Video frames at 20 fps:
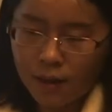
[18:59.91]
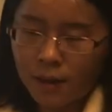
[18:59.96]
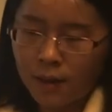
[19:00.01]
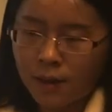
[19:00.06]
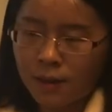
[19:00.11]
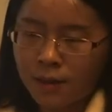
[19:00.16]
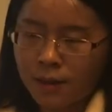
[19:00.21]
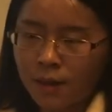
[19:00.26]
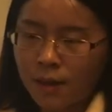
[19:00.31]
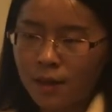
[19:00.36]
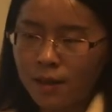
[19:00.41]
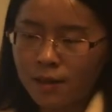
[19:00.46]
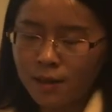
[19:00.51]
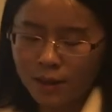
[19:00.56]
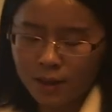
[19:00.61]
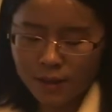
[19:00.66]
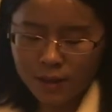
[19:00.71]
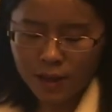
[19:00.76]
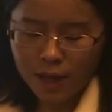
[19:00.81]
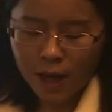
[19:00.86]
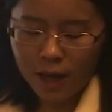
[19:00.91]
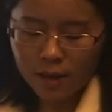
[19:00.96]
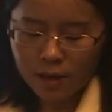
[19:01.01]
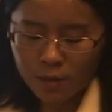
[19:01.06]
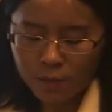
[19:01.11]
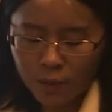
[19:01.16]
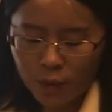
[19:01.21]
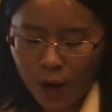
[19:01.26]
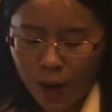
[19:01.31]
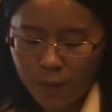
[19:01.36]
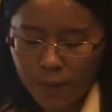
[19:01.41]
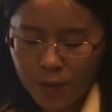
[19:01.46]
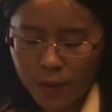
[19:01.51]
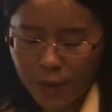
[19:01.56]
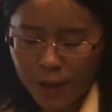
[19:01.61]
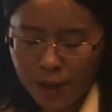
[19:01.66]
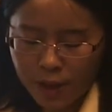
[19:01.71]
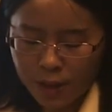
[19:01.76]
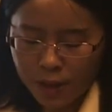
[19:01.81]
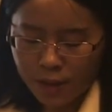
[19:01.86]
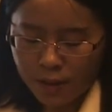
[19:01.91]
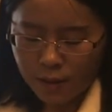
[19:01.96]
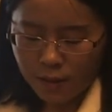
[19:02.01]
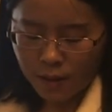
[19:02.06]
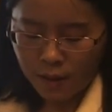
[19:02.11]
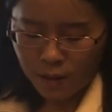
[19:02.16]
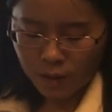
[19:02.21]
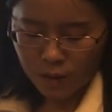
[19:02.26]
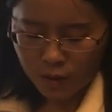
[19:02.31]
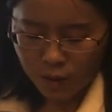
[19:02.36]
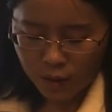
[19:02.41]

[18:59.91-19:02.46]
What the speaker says: And discharge preparation need